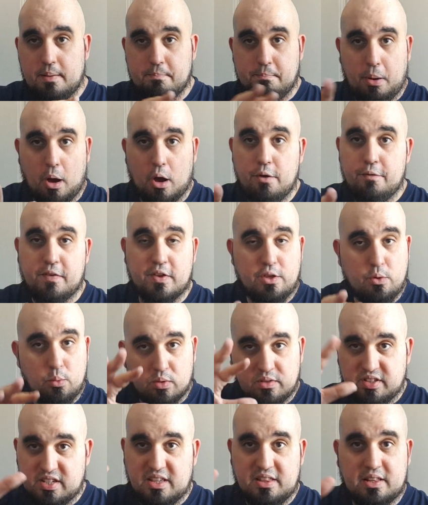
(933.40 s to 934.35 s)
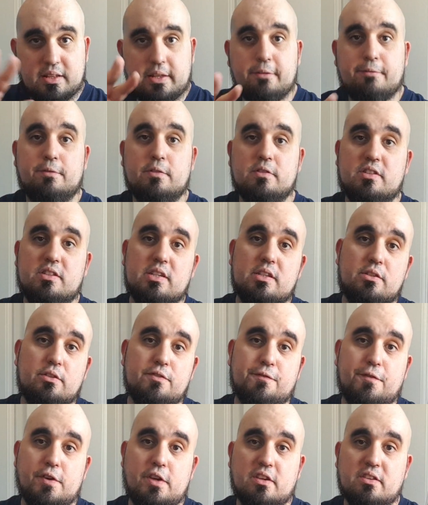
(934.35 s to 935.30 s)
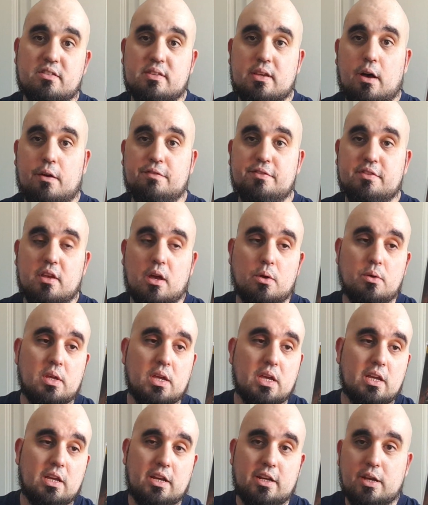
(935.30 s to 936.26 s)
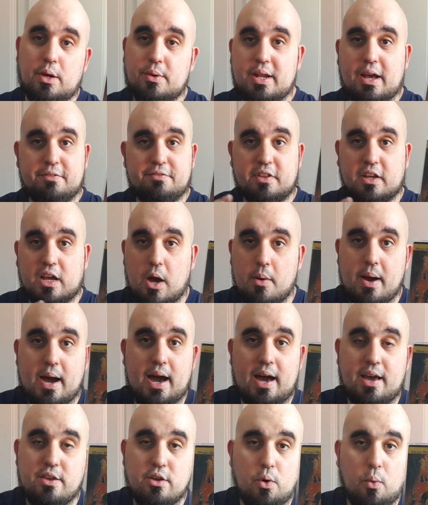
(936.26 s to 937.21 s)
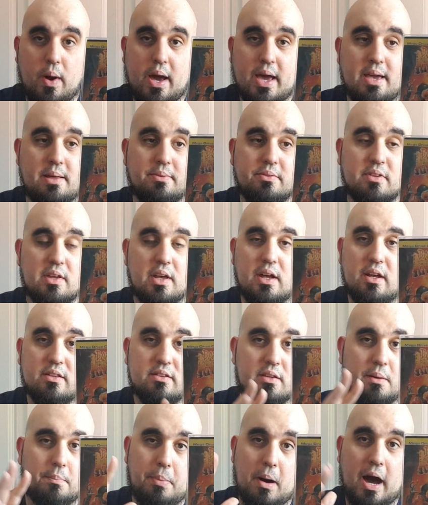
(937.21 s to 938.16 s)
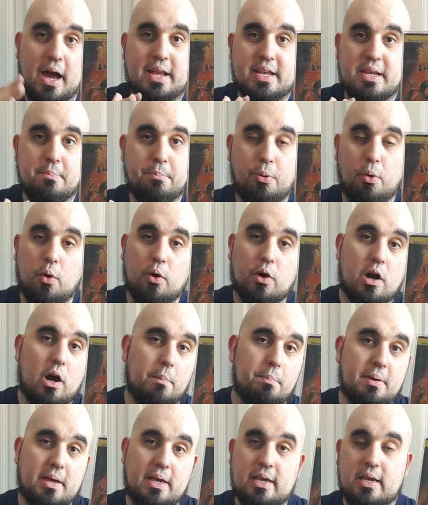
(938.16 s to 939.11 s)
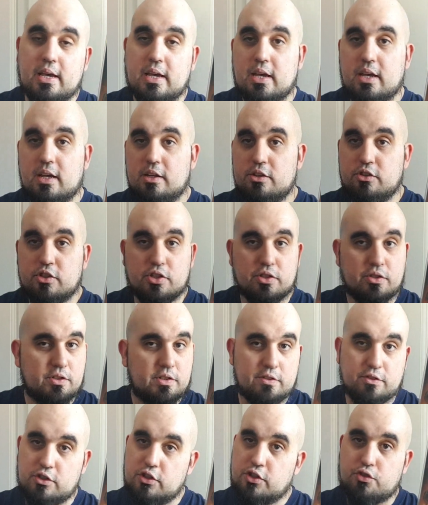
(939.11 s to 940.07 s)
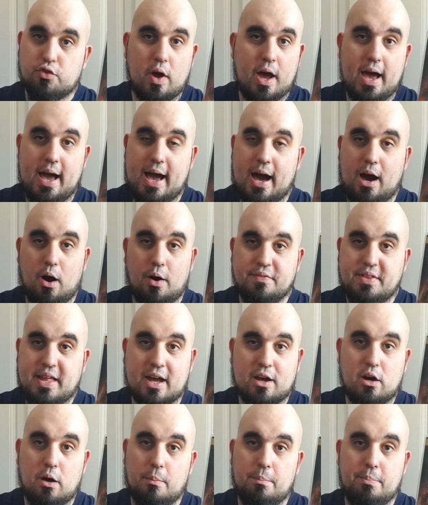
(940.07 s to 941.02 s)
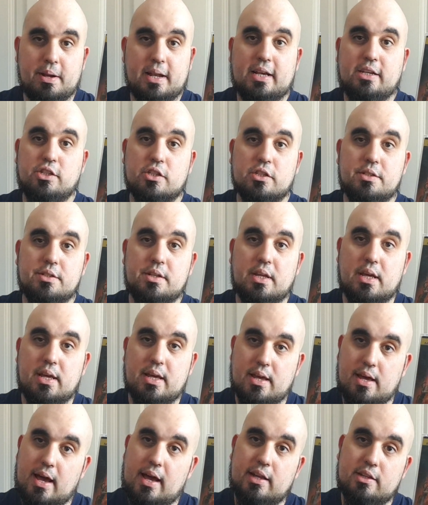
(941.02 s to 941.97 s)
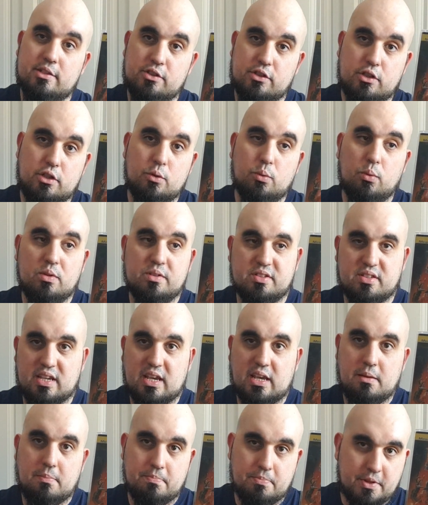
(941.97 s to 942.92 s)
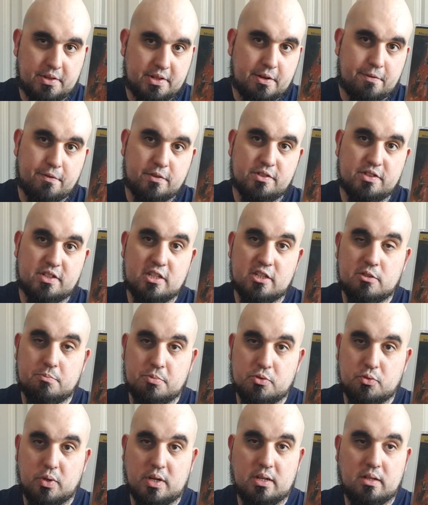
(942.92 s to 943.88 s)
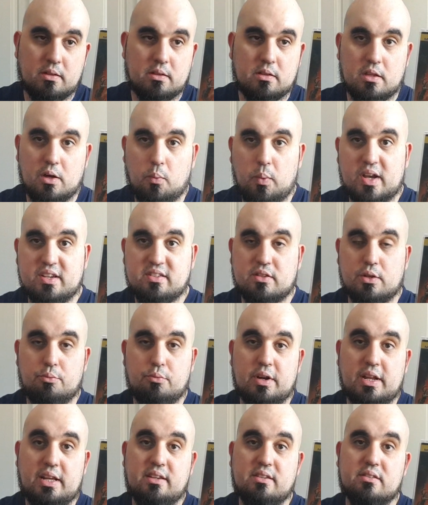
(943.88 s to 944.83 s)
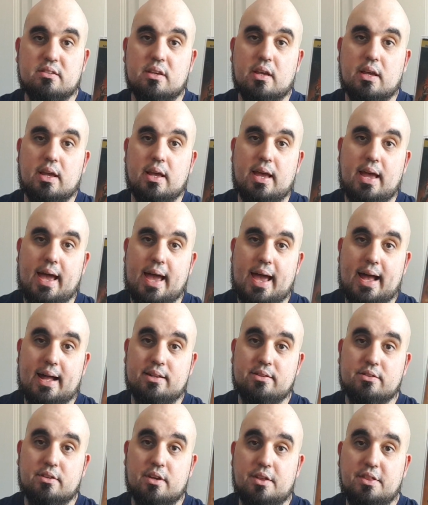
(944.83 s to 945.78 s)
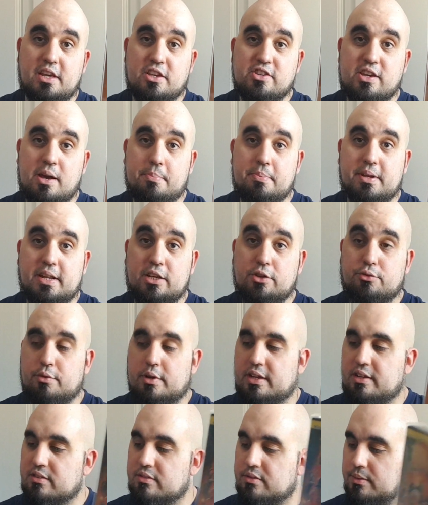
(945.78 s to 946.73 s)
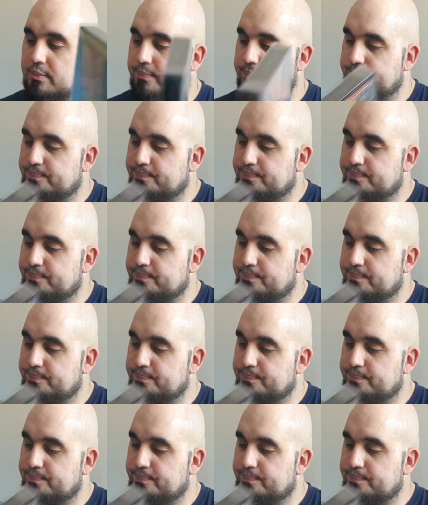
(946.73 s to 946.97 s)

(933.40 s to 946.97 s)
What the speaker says: both, and you will see the differences for yourself. So you don't have to go out of your way and to buy an import copy. Just try it out on that compilation, and you will see the differences between the Western release and the Japanese release.